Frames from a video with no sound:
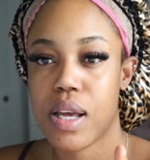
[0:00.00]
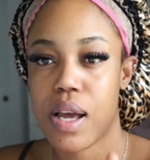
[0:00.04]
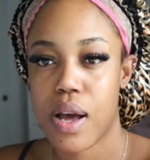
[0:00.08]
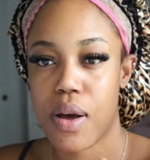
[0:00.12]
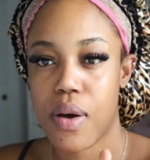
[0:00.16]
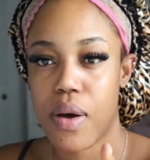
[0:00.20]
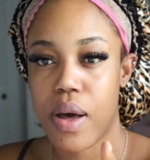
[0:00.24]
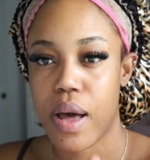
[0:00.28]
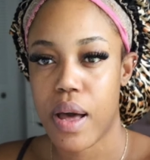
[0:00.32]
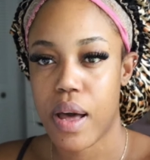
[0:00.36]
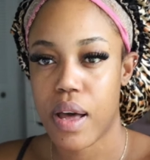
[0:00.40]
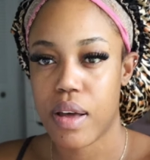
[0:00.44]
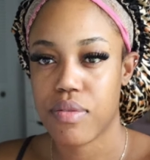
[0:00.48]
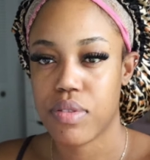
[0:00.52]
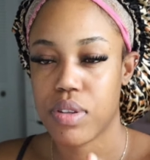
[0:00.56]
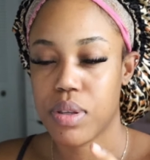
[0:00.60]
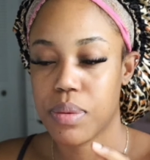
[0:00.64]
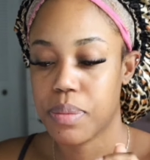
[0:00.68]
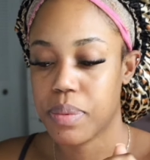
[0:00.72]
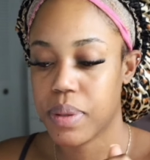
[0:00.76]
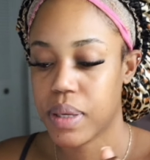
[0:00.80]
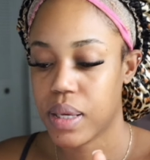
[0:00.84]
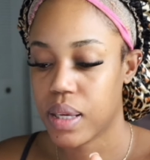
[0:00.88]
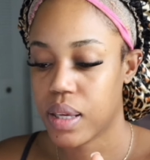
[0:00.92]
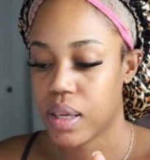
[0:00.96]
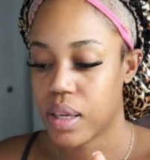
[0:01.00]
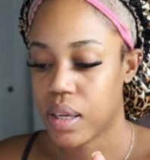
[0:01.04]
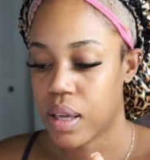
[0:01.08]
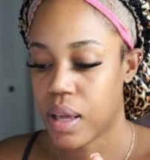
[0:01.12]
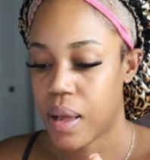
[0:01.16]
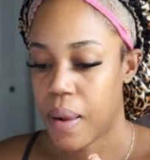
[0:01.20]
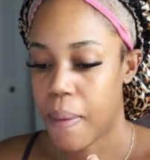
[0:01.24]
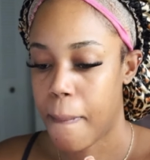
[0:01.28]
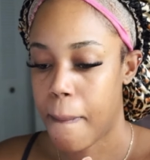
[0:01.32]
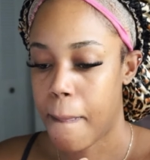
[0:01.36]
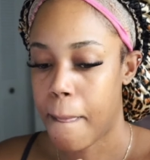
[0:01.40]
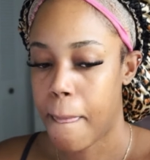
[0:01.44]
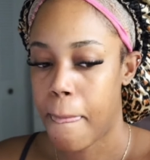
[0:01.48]
how I have the pink
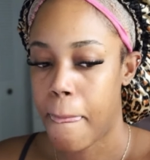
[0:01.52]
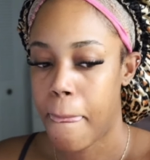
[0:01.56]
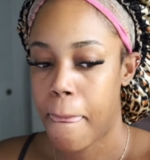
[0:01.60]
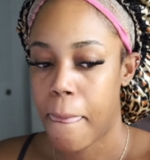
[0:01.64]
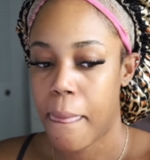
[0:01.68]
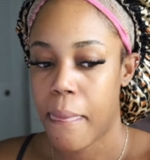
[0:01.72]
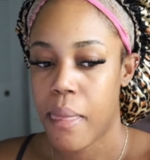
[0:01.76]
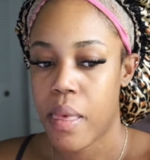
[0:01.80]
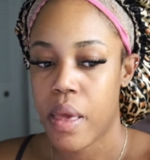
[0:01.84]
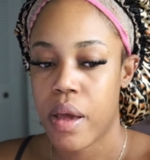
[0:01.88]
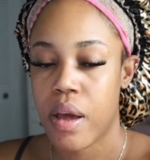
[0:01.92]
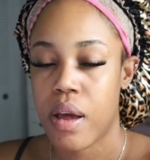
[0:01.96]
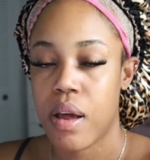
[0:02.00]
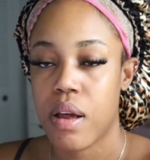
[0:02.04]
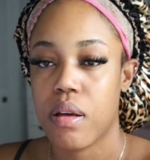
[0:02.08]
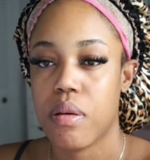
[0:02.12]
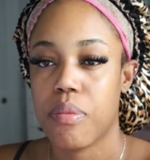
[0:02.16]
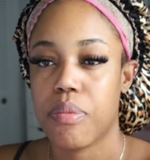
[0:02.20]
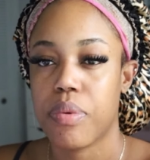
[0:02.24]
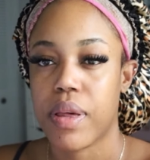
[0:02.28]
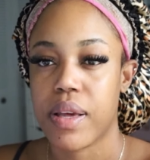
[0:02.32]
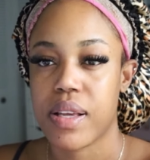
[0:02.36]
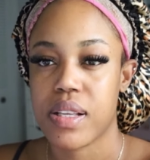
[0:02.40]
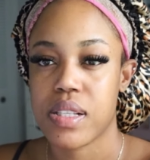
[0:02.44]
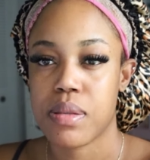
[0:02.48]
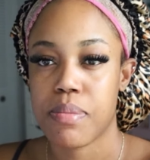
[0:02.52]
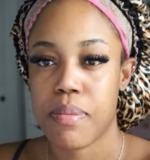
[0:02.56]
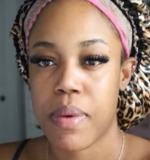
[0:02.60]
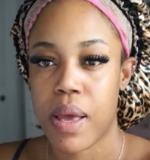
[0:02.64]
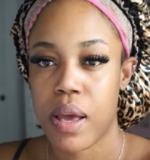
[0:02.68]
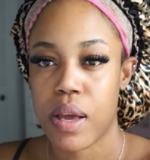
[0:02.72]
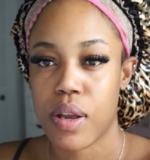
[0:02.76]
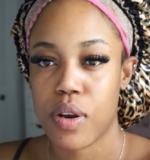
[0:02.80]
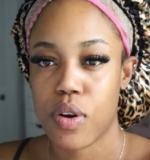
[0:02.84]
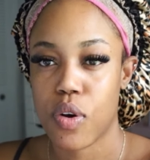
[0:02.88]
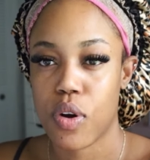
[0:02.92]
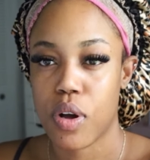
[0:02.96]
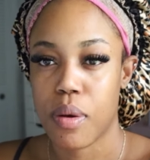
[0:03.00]

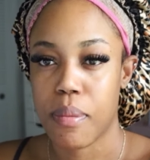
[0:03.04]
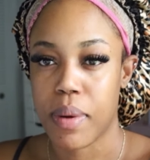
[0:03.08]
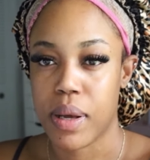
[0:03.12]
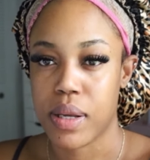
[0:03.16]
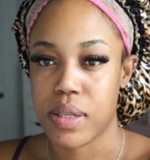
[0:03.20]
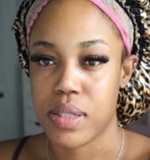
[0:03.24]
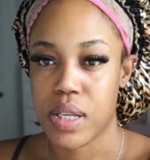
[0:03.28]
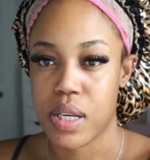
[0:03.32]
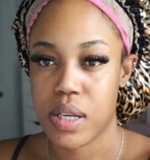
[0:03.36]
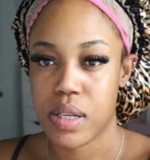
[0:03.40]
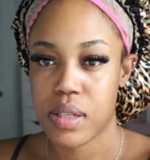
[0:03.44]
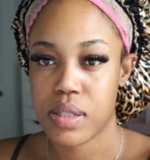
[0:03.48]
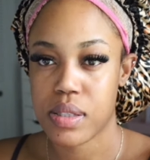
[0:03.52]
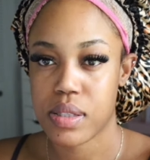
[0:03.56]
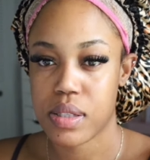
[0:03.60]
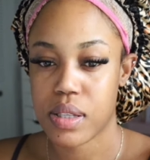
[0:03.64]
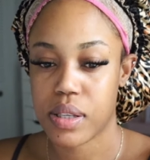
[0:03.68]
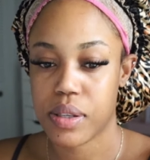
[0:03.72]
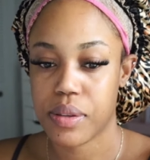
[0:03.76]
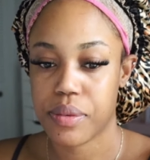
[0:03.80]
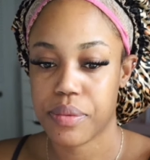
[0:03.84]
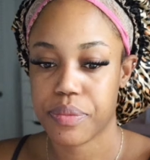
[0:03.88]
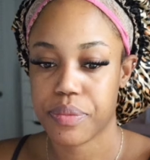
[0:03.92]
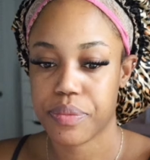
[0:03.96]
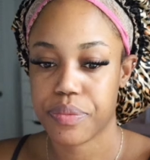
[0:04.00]
placemat on my desk?